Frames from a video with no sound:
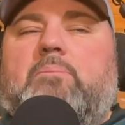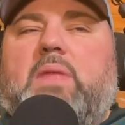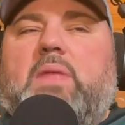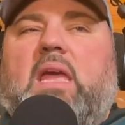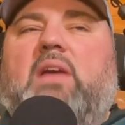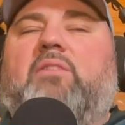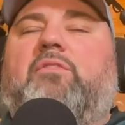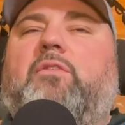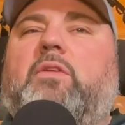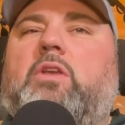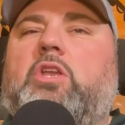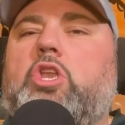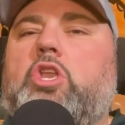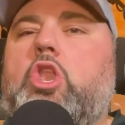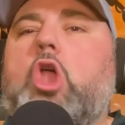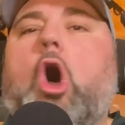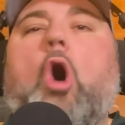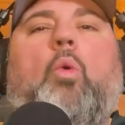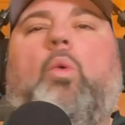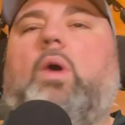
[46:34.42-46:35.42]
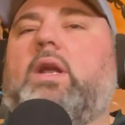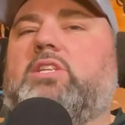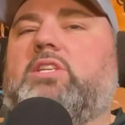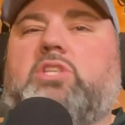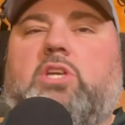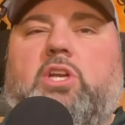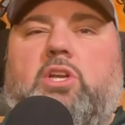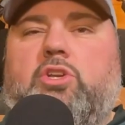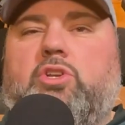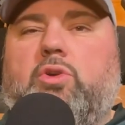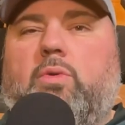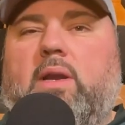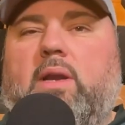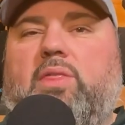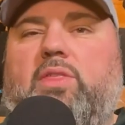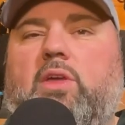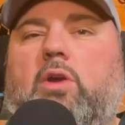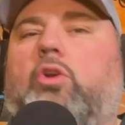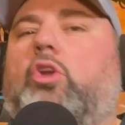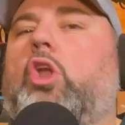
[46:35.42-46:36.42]
if no one is going to do
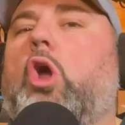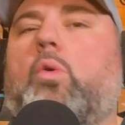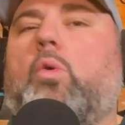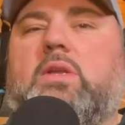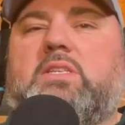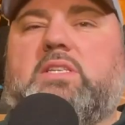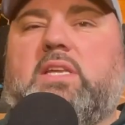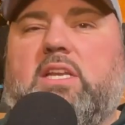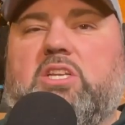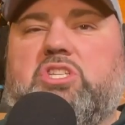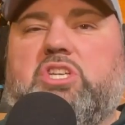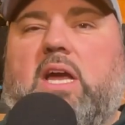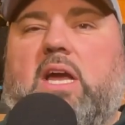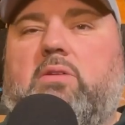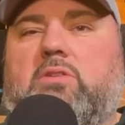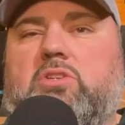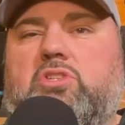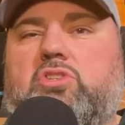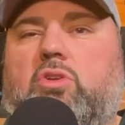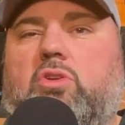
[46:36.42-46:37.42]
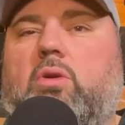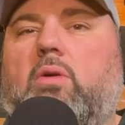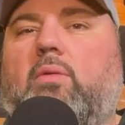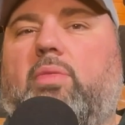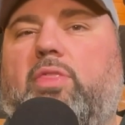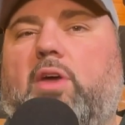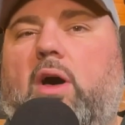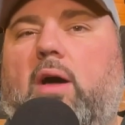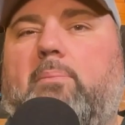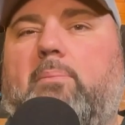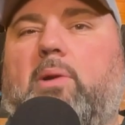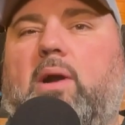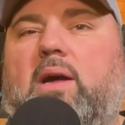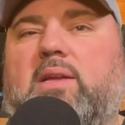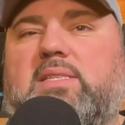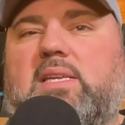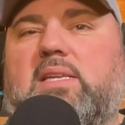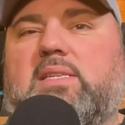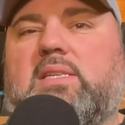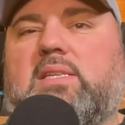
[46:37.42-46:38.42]
anything or no one's going to challenge their own thought
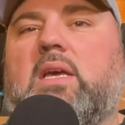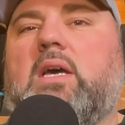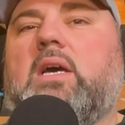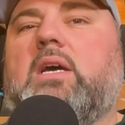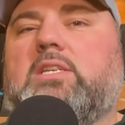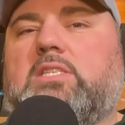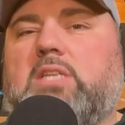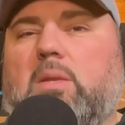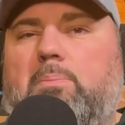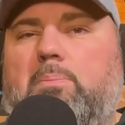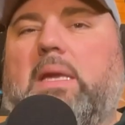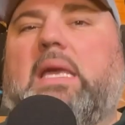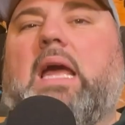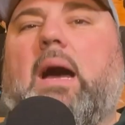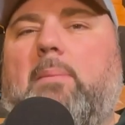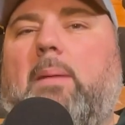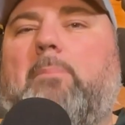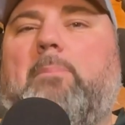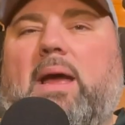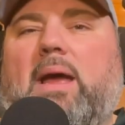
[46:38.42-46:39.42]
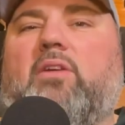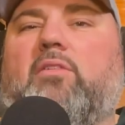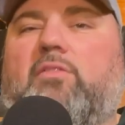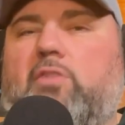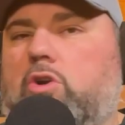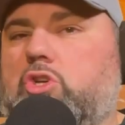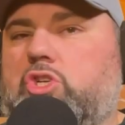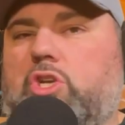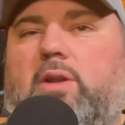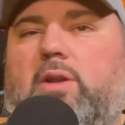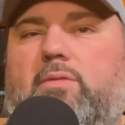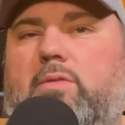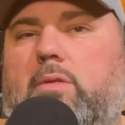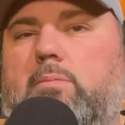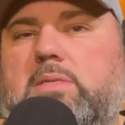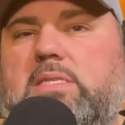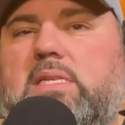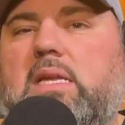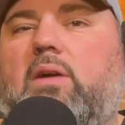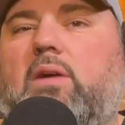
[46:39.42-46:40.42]
process to become a better version of
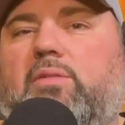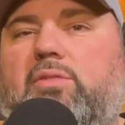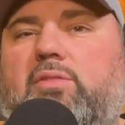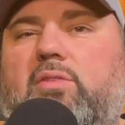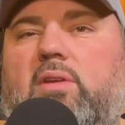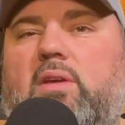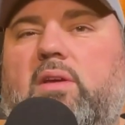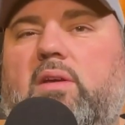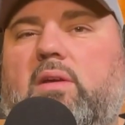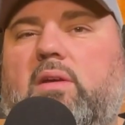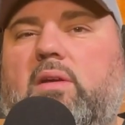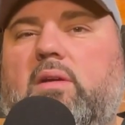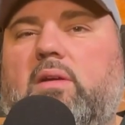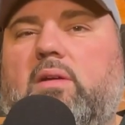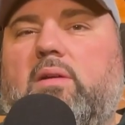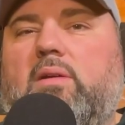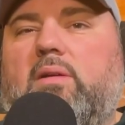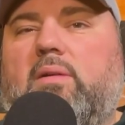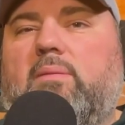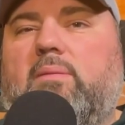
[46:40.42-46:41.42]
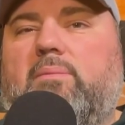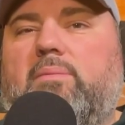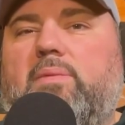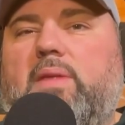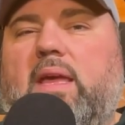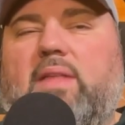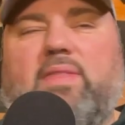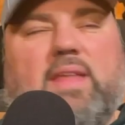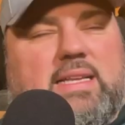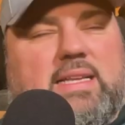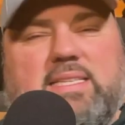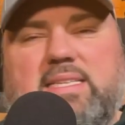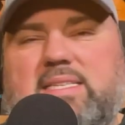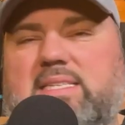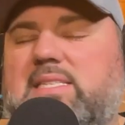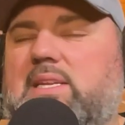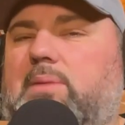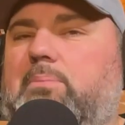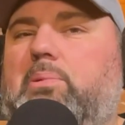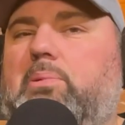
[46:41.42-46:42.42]
themselves. And that's as
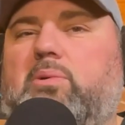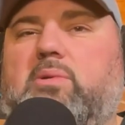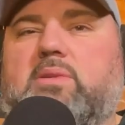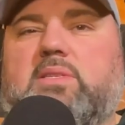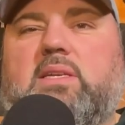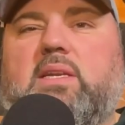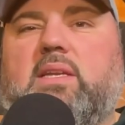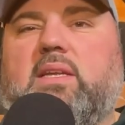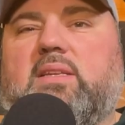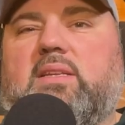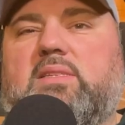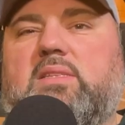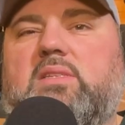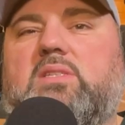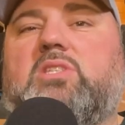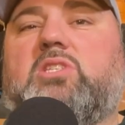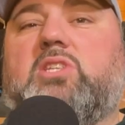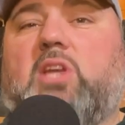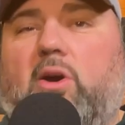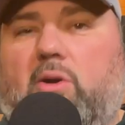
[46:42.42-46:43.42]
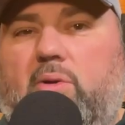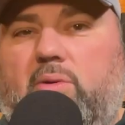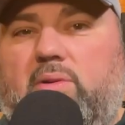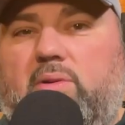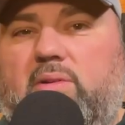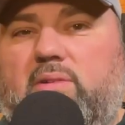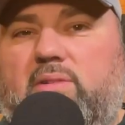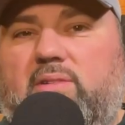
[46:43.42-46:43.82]
simple as it is. So